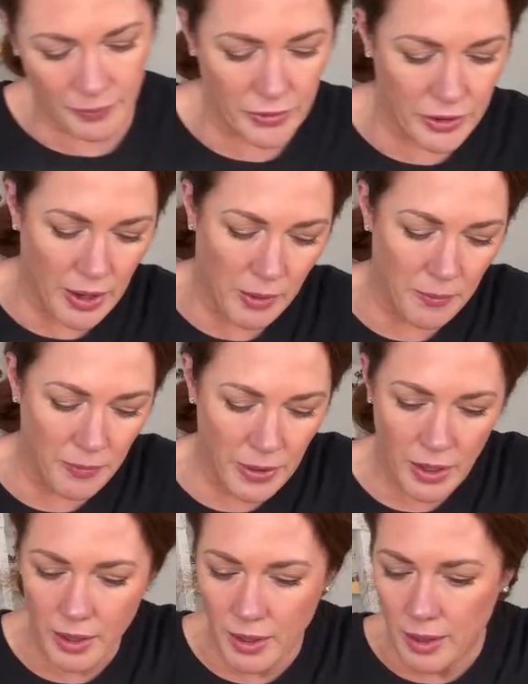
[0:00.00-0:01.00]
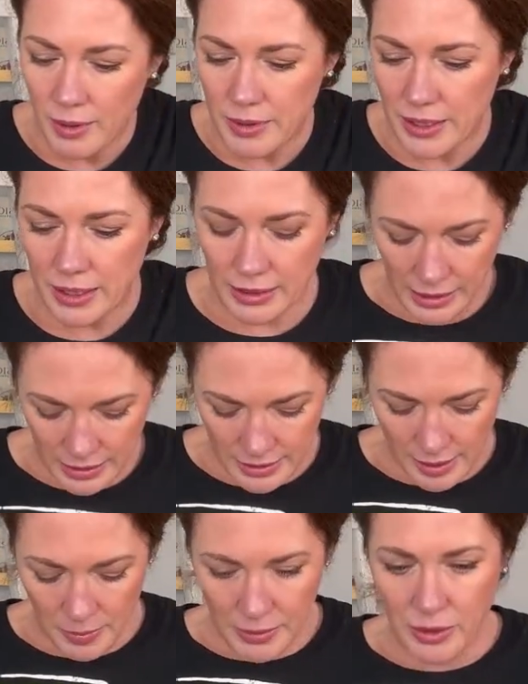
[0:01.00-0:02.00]
So I'm Just gonna clean this
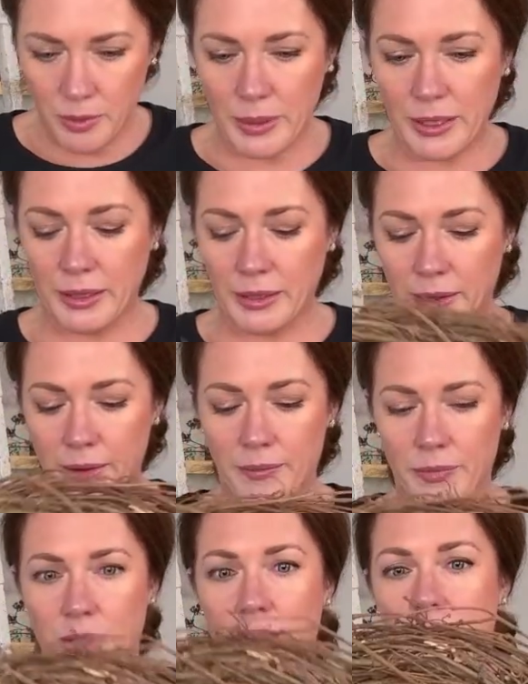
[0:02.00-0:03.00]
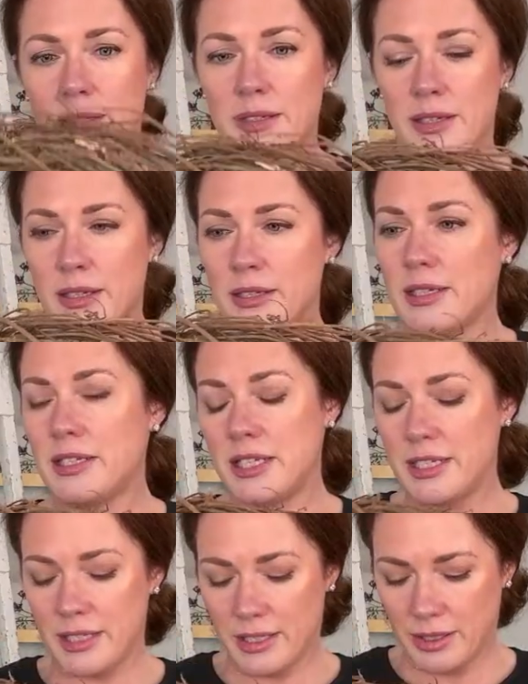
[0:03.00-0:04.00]
up a little bit. This is a
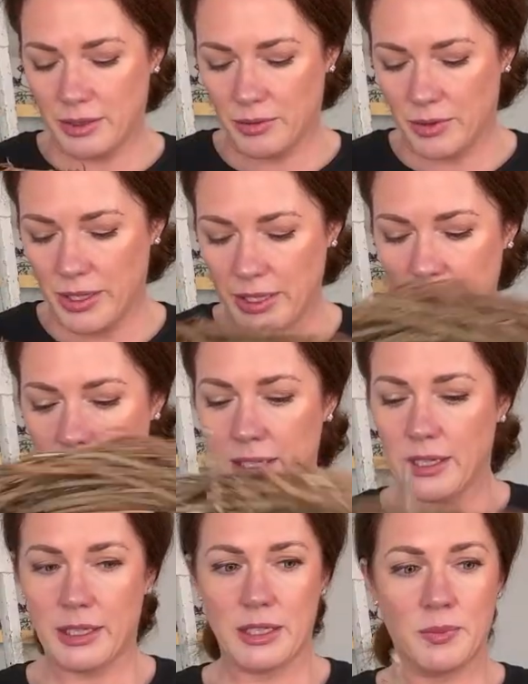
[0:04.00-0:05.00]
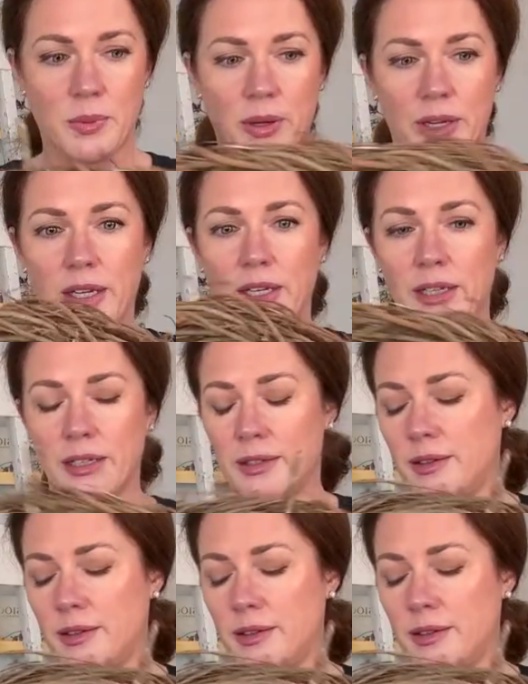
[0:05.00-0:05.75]
decent wreath. It's pretty